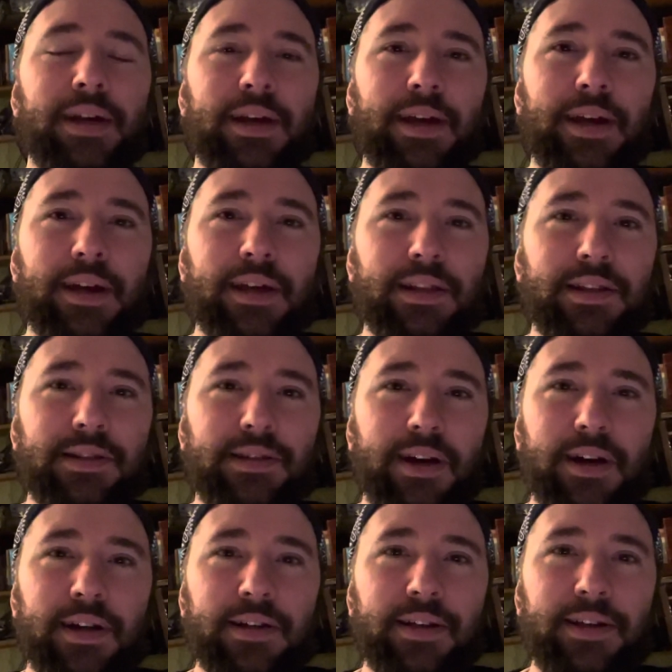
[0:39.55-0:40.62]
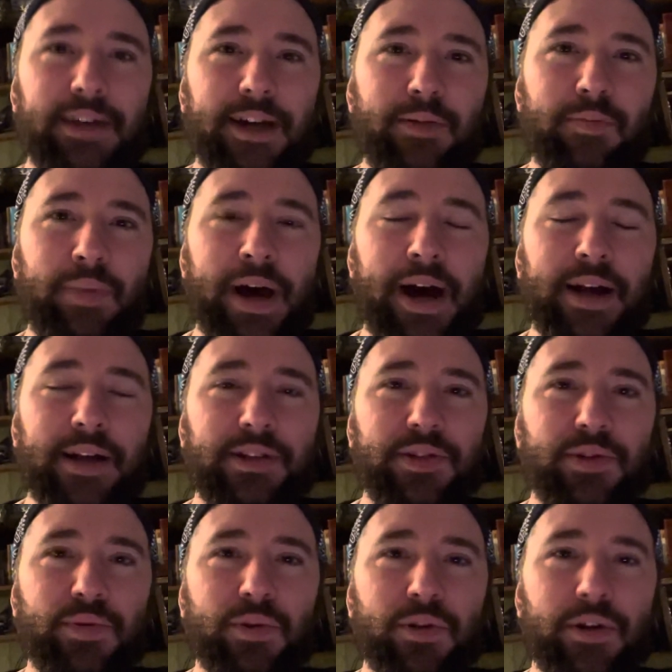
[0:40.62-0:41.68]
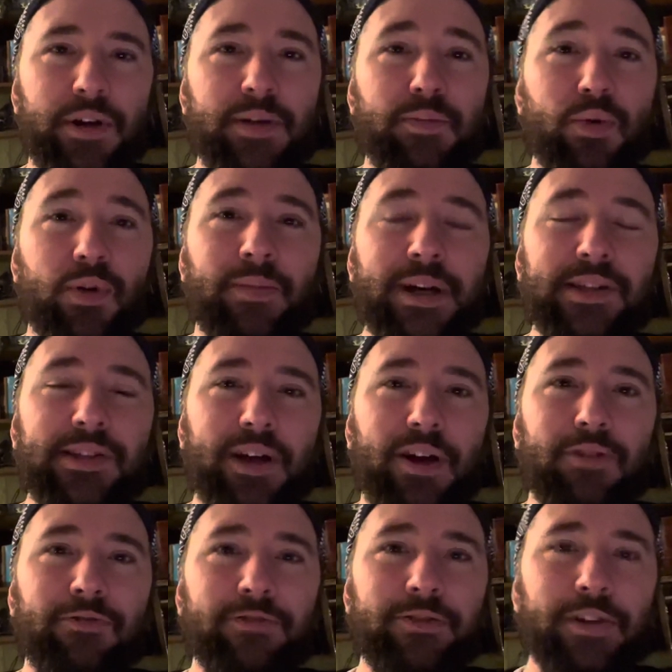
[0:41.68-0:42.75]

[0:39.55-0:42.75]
and getting back to learning more myself.